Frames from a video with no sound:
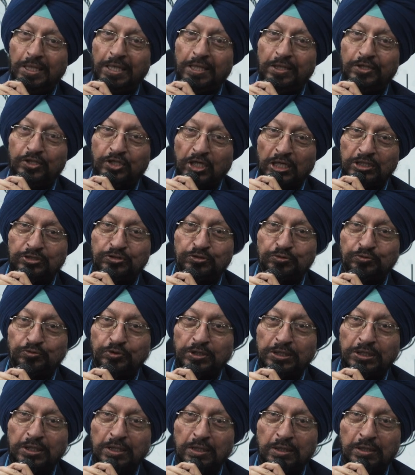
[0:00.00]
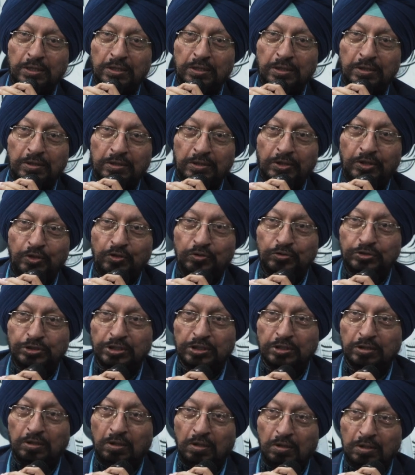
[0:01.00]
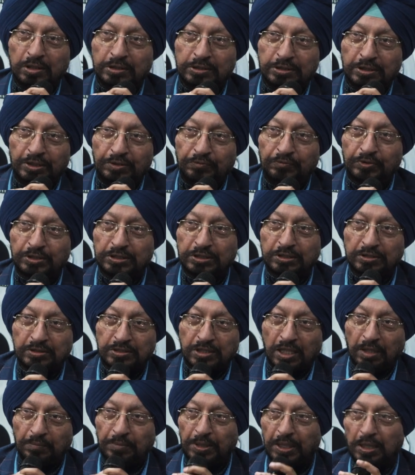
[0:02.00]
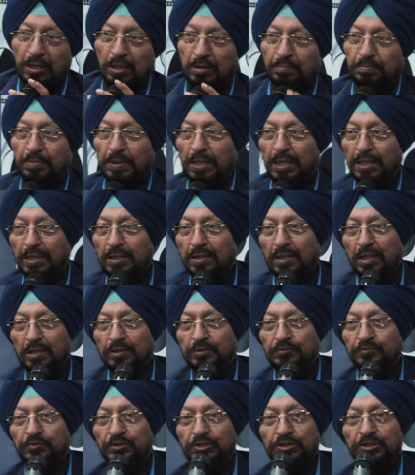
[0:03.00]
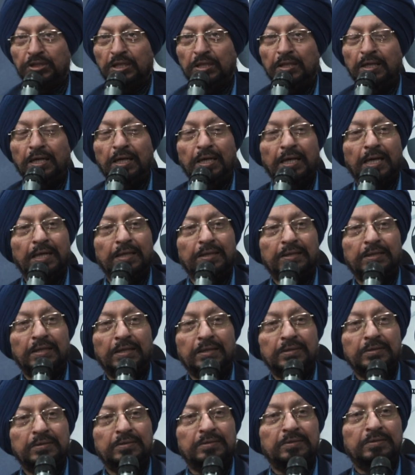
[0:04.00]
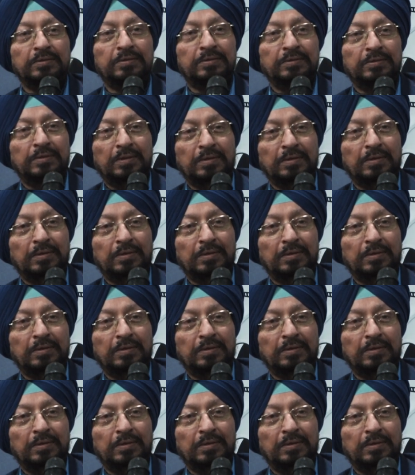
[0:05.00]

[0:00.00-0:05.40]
in touch with the new technology which is coming up, like artificial intelligence,